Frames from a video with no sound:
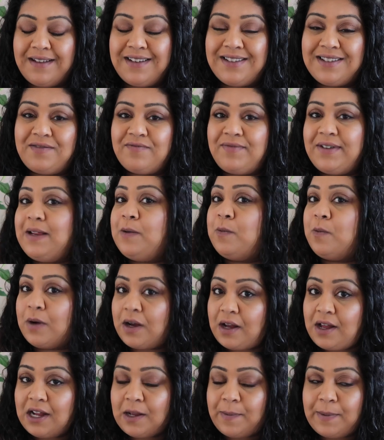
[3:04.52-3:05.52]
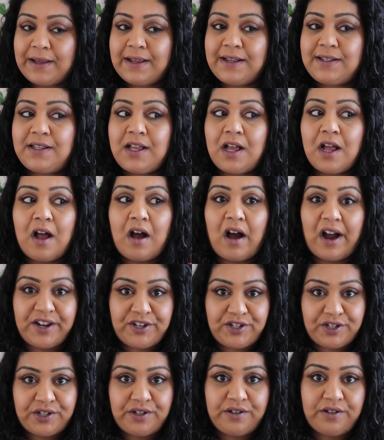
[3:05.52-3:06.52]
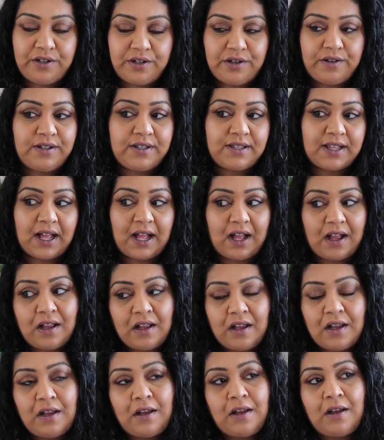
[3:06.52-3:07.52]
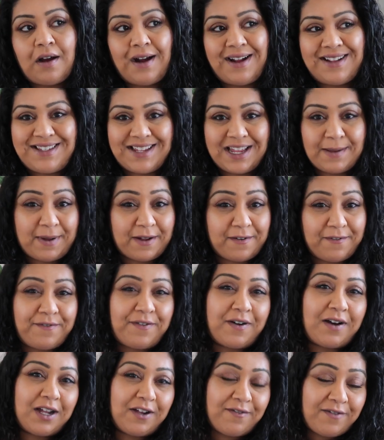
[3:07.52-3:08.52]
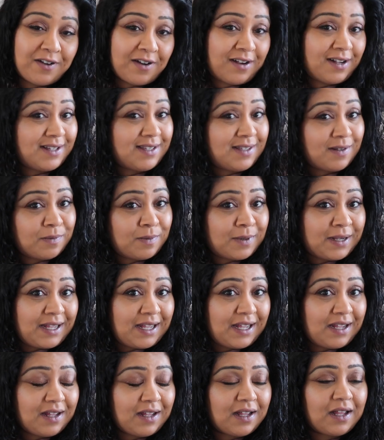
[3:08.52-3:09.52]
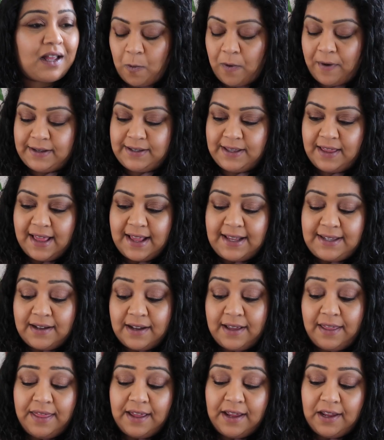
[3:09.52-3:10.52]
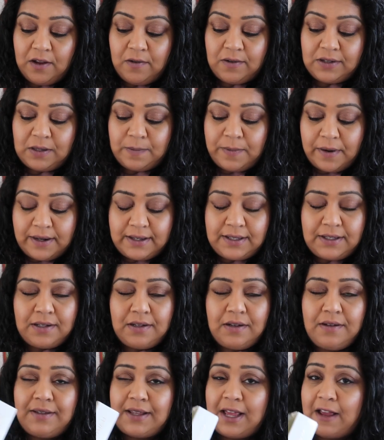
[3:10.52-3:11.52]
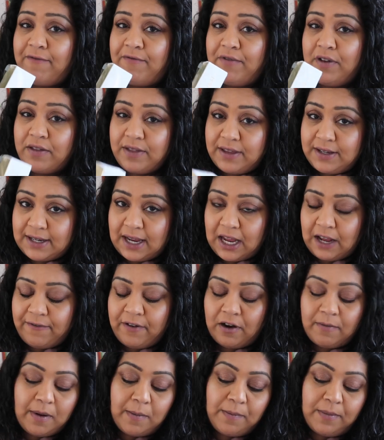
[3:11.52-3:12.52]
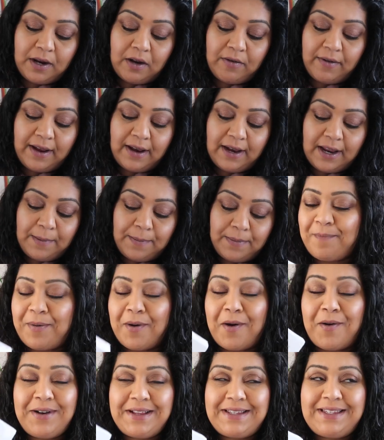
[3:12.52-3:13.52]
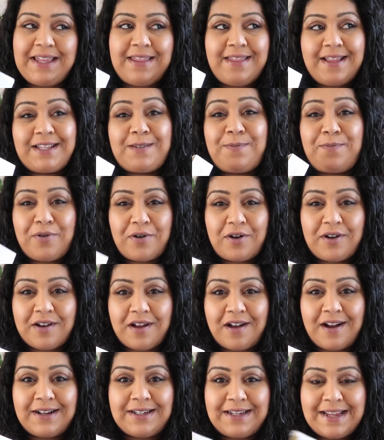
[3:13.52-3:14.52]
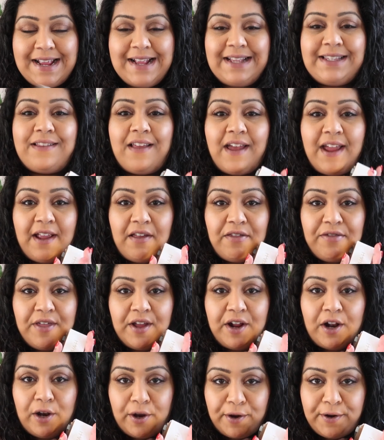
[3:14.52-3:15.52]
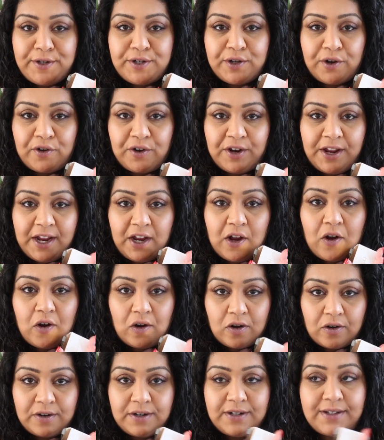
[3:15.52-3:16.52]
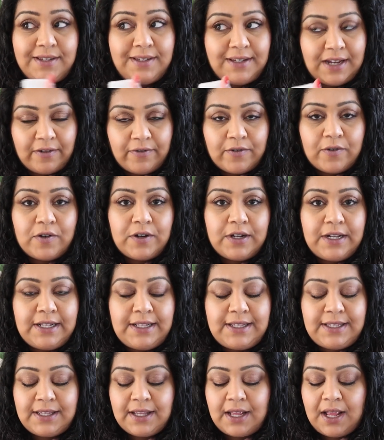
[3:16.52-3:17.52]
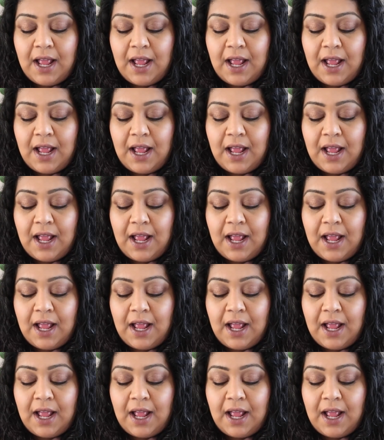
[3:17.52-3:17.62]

that doesn't really work, because I do use that I'd say about five nights a week. Whereas this, I think you're supposed to use every other day if I remember correctly. But honestly, this product is like the Glow Tonic on steroids.